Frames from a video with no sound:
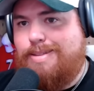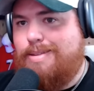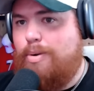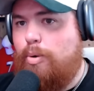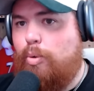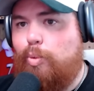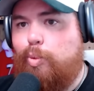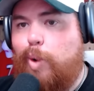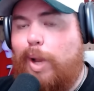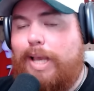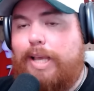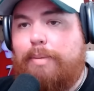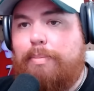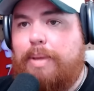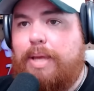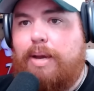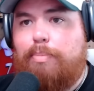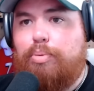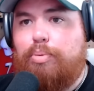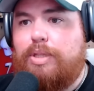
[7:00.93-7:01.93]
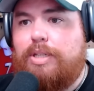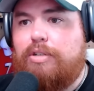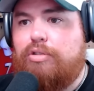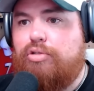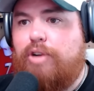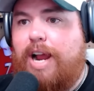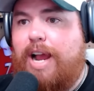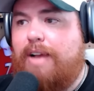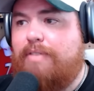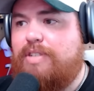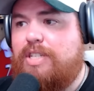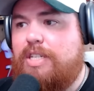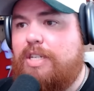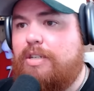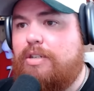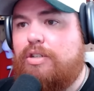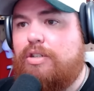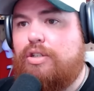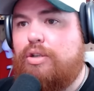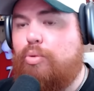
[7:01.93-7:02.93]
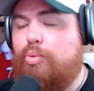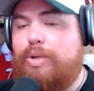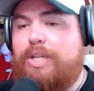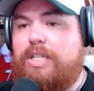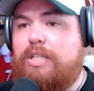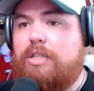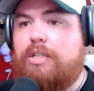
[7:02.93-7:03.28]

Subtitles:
wake me up on the drafts here so we just